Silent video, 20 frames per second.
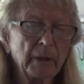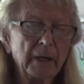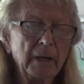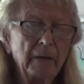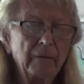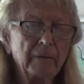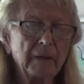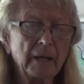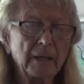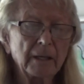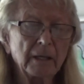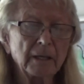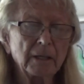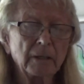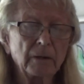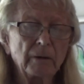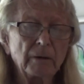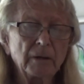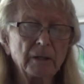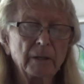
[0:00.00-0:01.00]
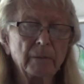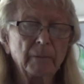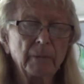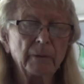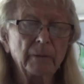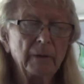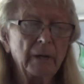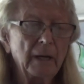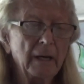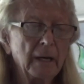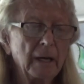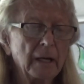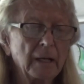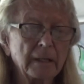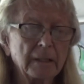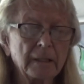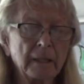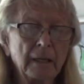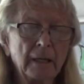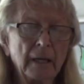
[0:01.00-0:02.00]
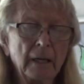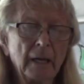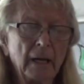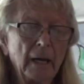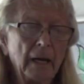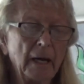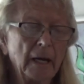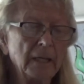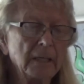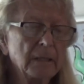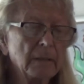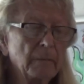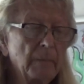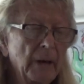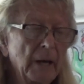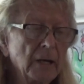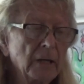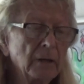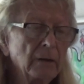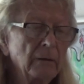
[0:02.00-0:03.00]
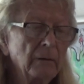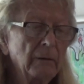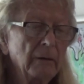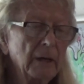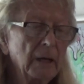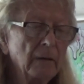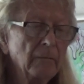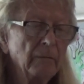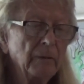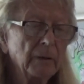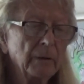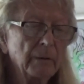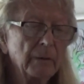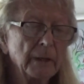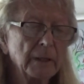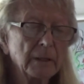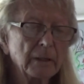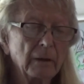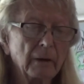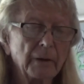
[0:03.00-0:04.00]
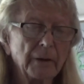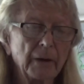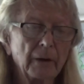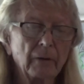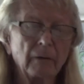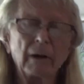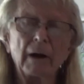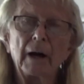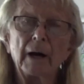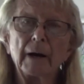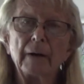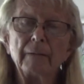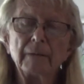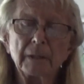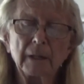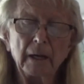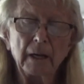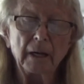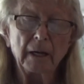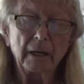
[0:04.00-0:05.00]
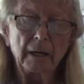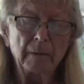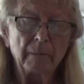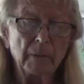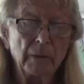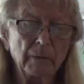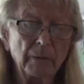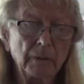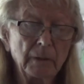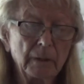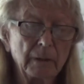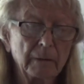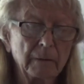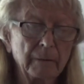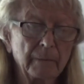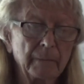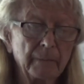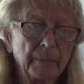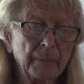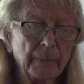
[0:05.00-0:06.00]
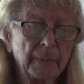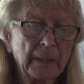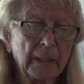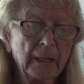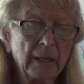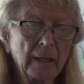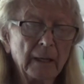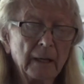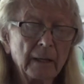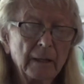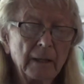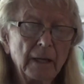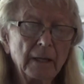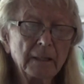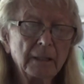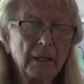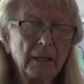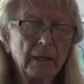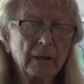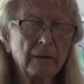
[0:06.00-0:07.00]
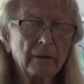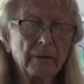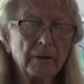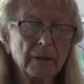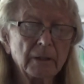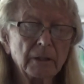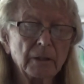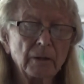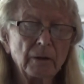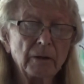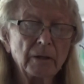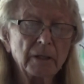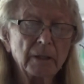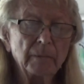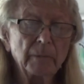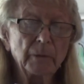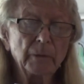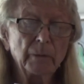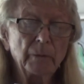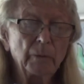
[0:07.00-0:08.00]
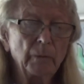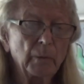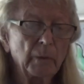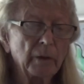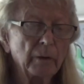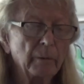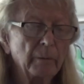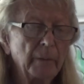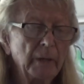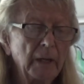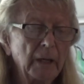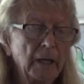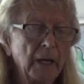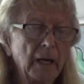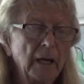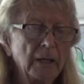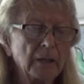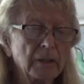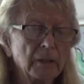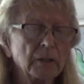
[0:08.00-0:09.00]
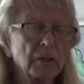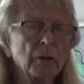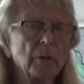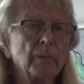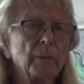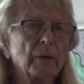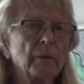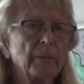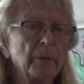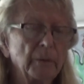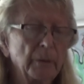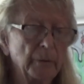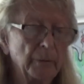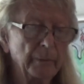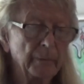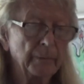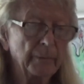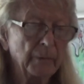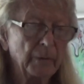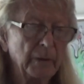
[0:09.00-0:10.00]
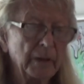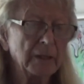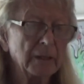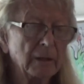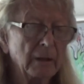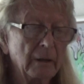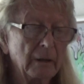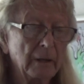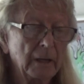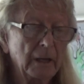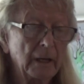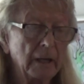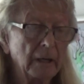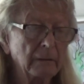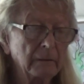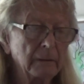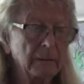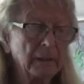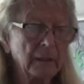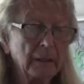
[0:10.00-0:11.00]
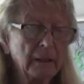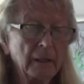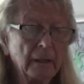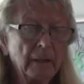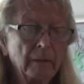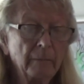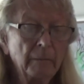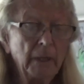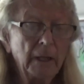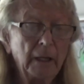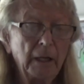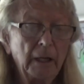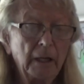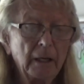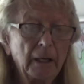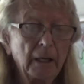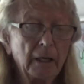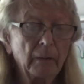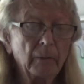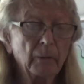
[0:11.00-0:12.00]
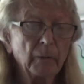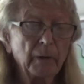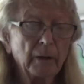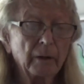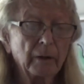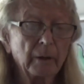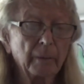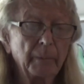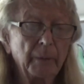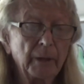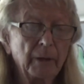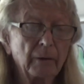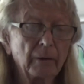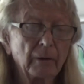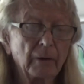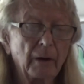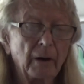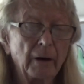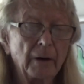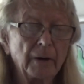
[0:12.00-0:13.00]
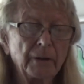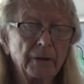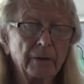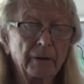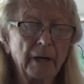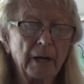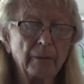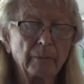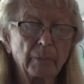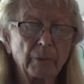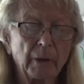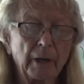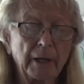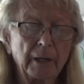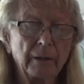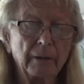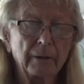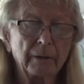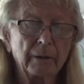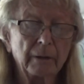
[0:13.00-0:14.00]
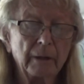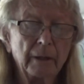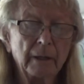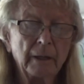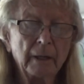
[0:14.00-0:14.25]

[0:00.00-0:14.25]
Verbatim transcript: believe that the sturgeon moon has a special influence on their lives and emotion. This year, the sturgeon moon will be a super moon. We saw that meaning it will appear larger and brighter